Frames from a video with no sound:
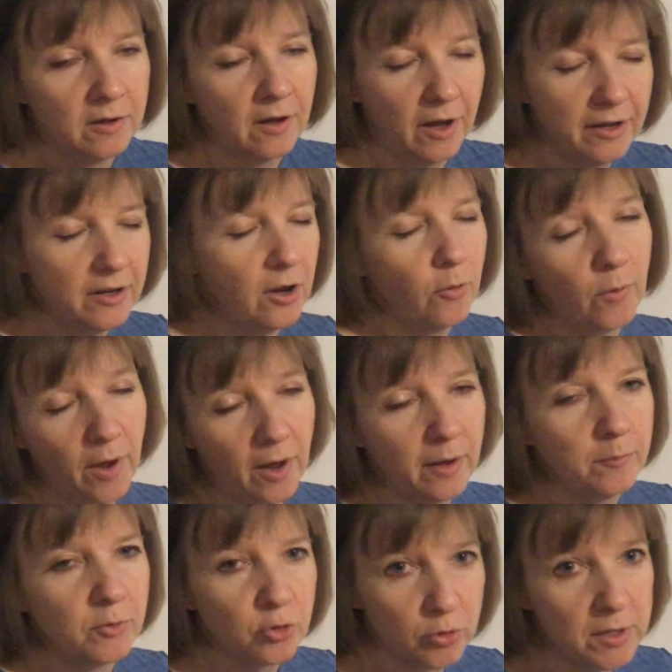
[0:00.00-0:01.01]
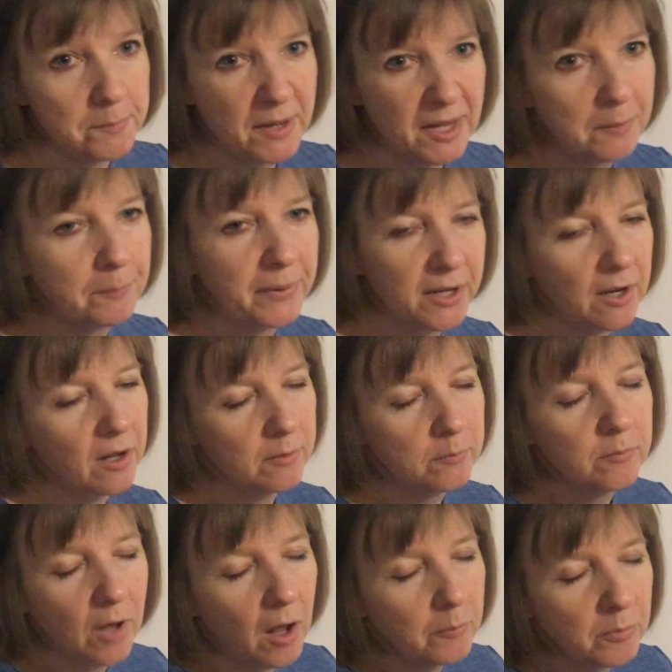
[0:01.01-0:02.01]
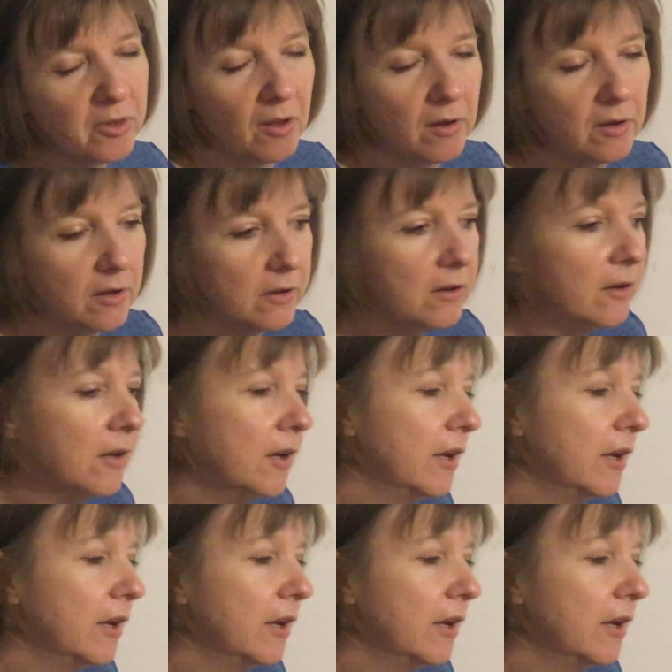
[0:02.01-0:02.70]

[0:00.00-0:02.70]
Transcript: I know I'm dreaming, but I'm saying,